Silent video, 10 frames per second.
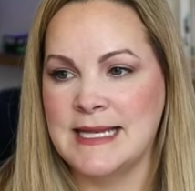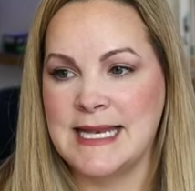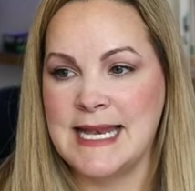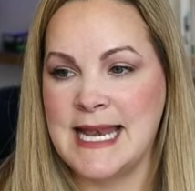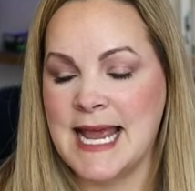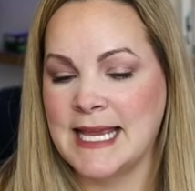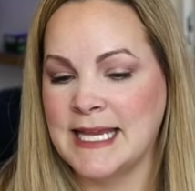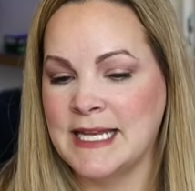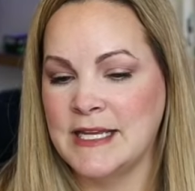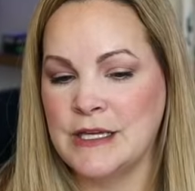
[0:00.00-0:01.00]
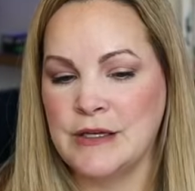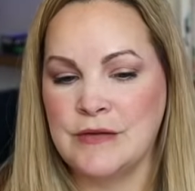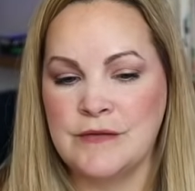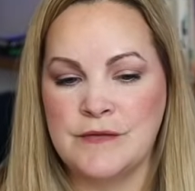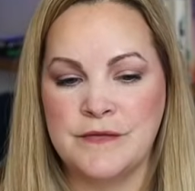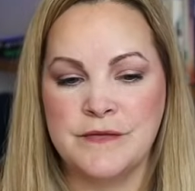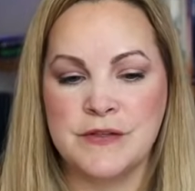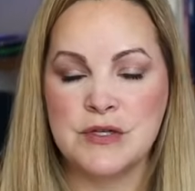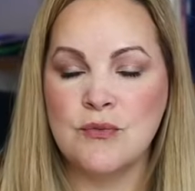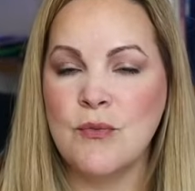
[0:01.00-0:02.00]

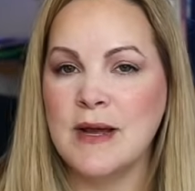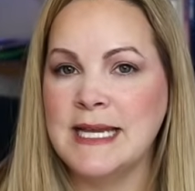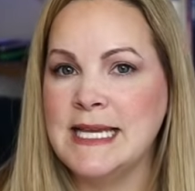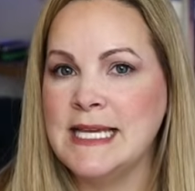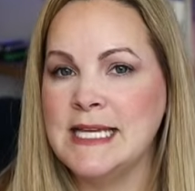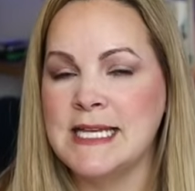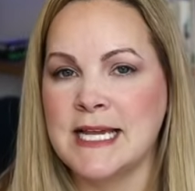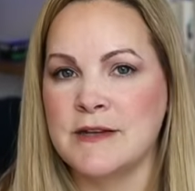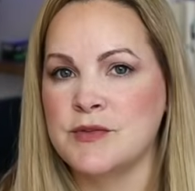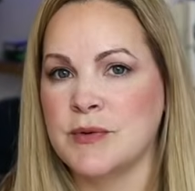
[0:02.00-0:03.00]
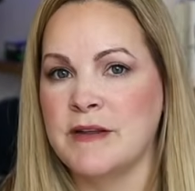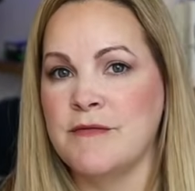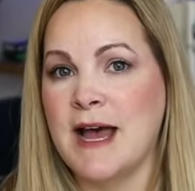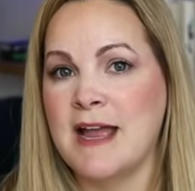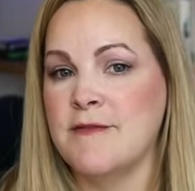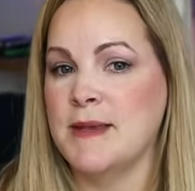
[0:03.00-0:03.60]
-20, -25,